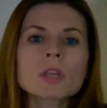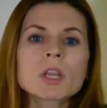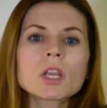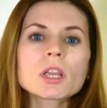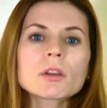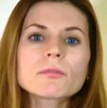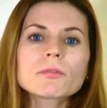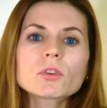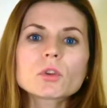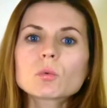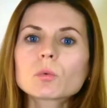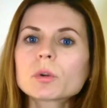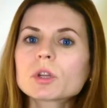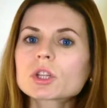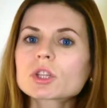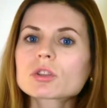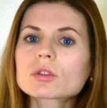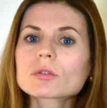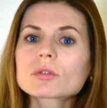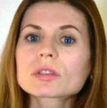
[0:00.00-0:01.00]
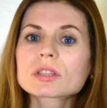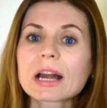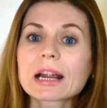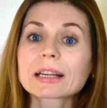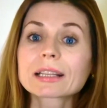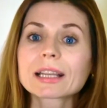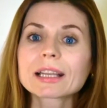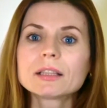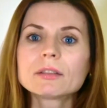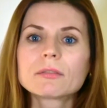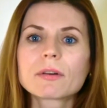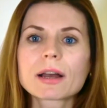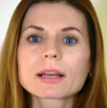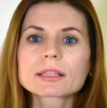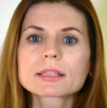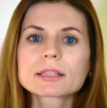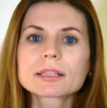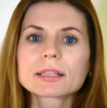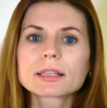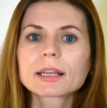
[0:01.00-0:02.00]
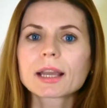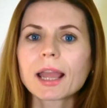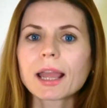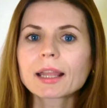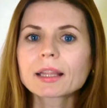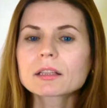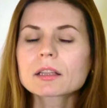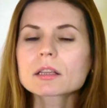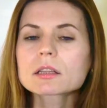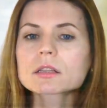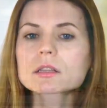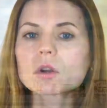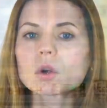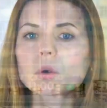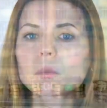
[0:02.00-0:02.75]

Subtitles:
If you wish to start investing in the stock